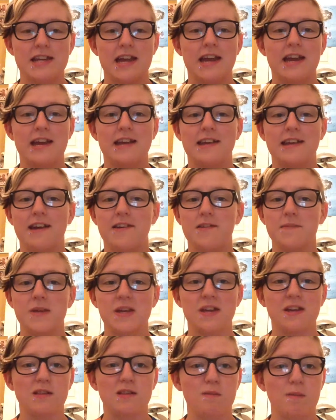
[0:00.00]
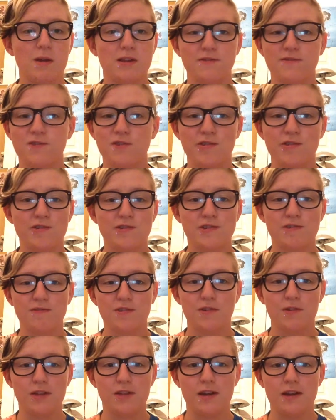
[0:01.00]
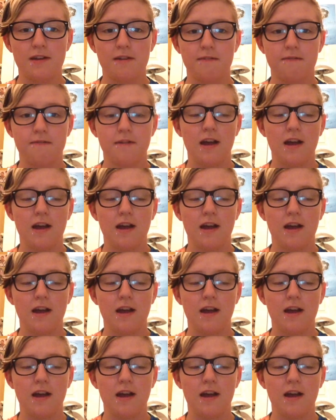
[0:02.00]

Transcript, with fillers: and how to make it the best few years of your life,